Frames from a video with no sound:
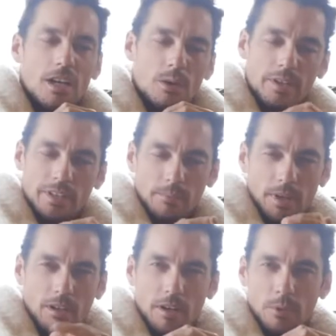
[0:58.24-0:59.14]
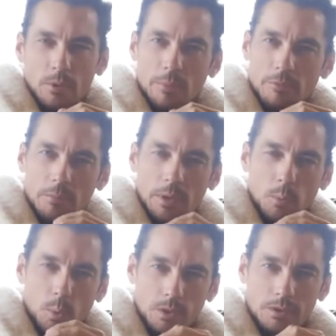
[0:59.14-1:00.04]
I always say about light blue, I probably
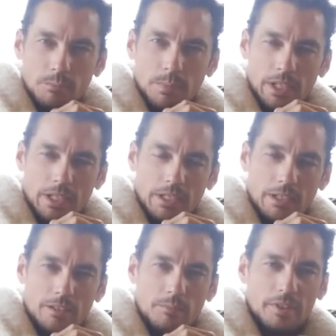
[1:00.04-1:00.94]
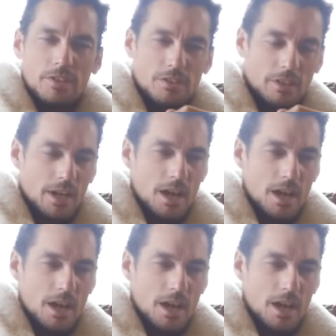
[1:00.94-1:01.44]
wouldn't be in the position I